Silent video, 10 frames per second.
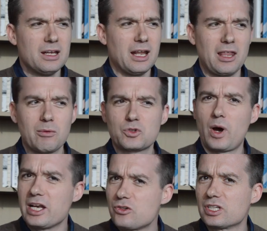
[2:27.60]
Now, that was
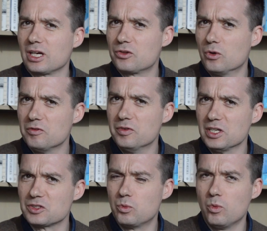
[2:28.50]
quite interesting, I thought, at
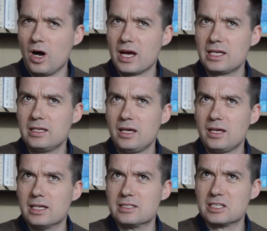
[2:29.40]
first. Why
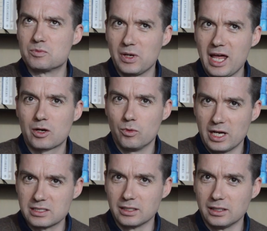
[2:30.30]
is this black
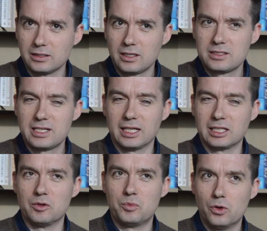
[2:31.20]
writer
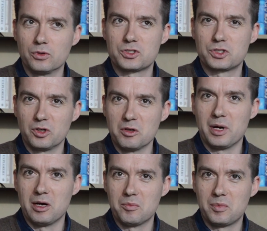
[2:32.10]
telling an important story
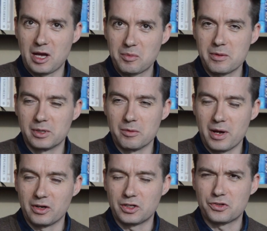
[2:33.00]
about black people in
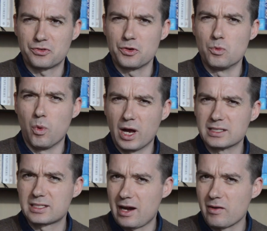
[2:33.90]
America through
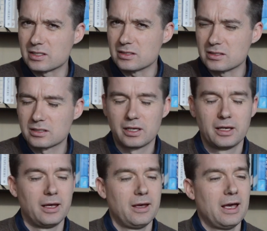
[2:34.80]
white characters?
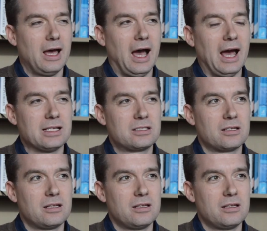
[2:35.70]
And